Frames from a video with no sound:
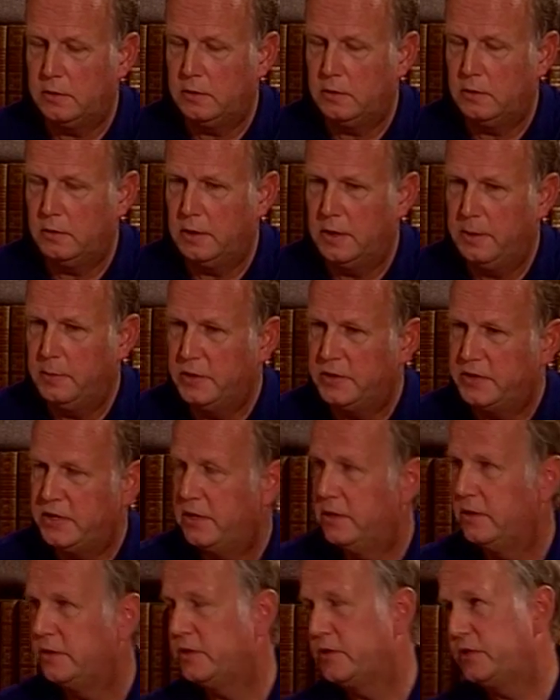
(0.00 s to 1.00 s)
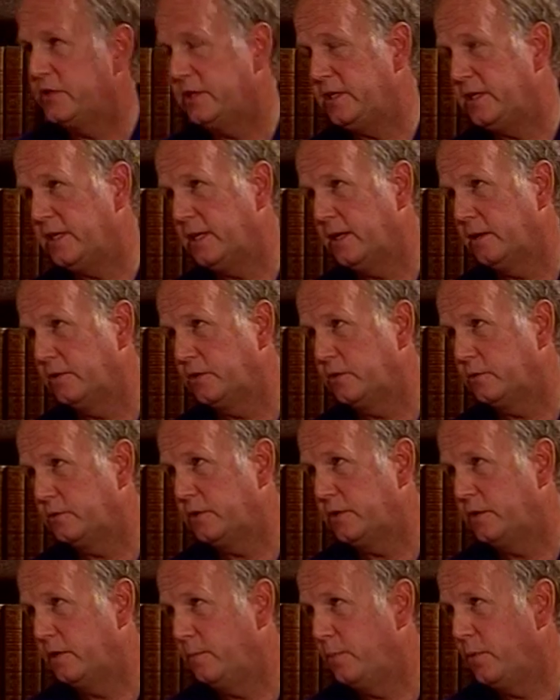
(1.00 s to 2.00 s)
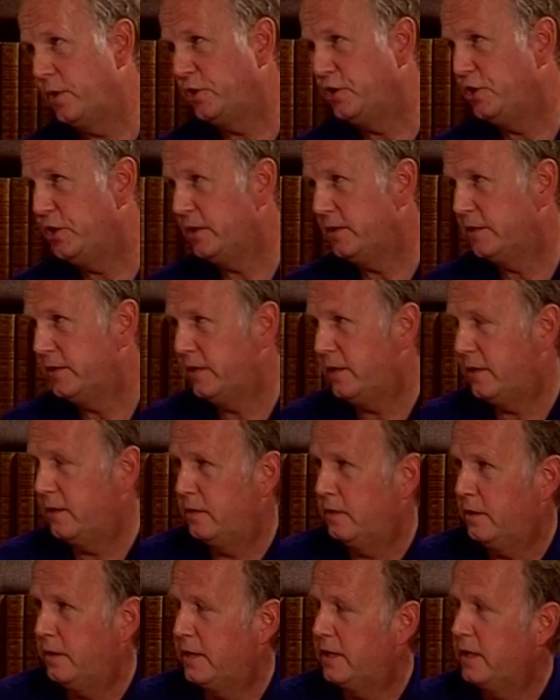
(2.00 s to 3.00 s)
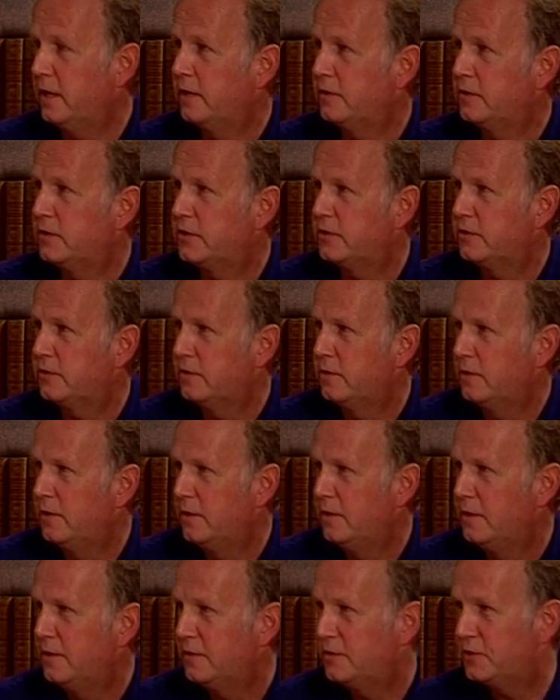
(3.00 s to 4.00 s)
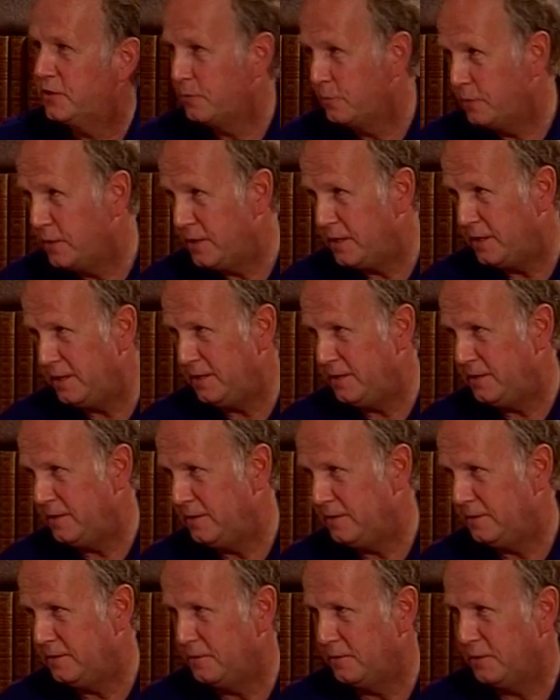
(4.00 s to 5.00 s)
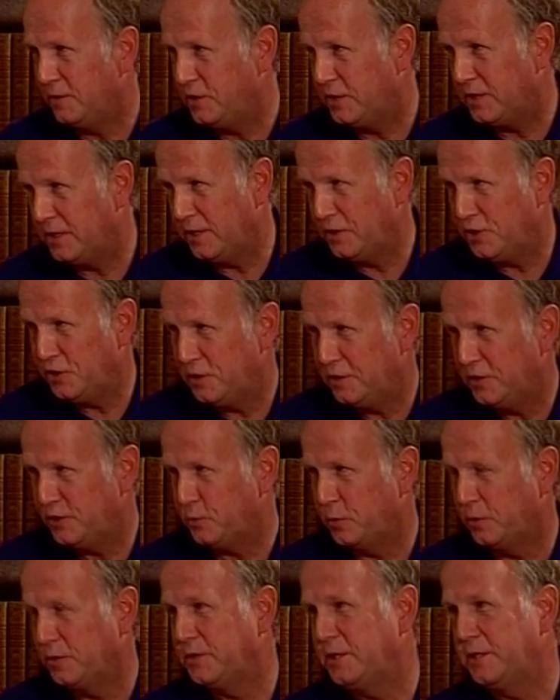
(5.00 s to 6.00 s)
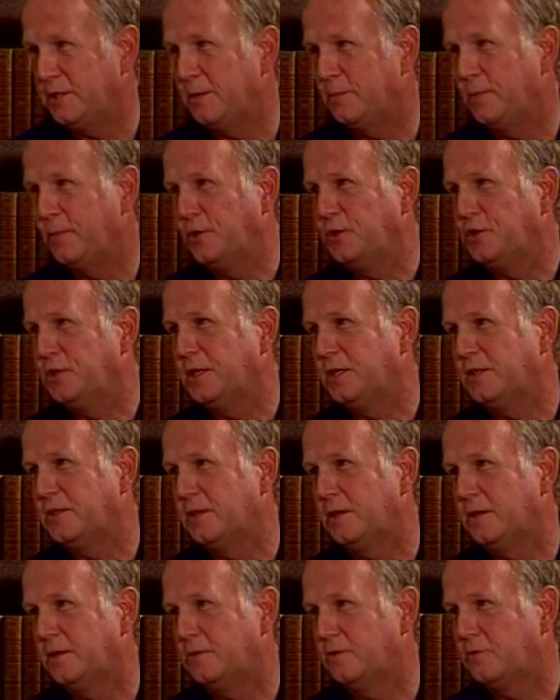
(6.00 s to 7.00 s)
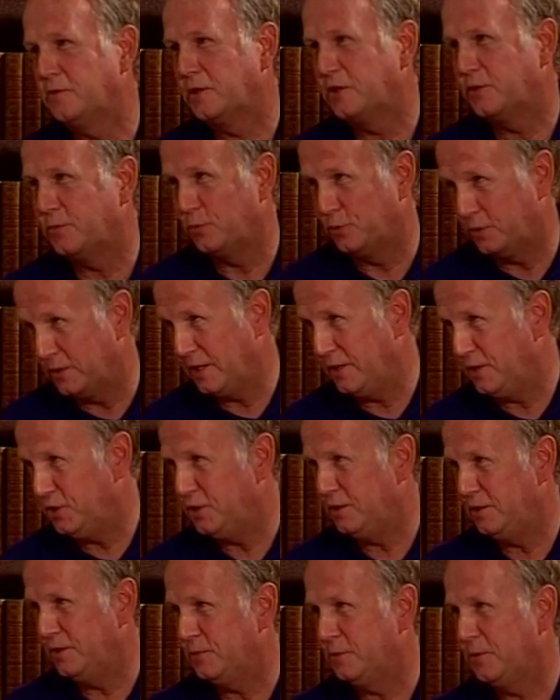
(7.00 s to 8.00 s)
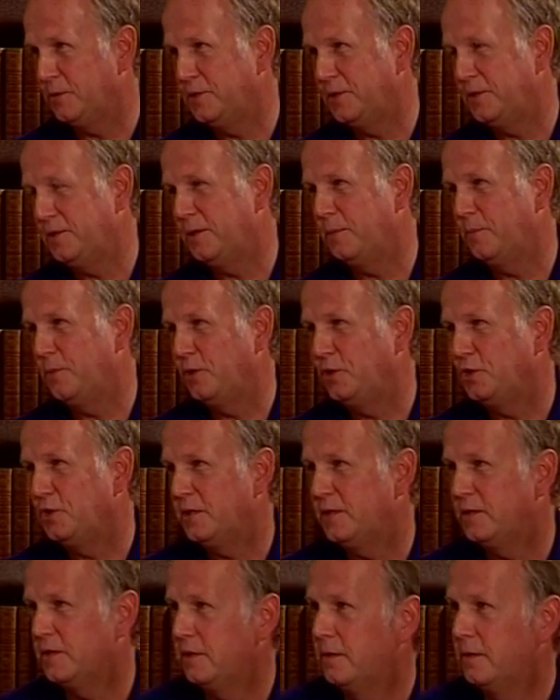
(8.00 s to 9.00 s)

you're limited as a city council to the budget, and I guess so many, education is wanting the budget and transportation is wanting the budget.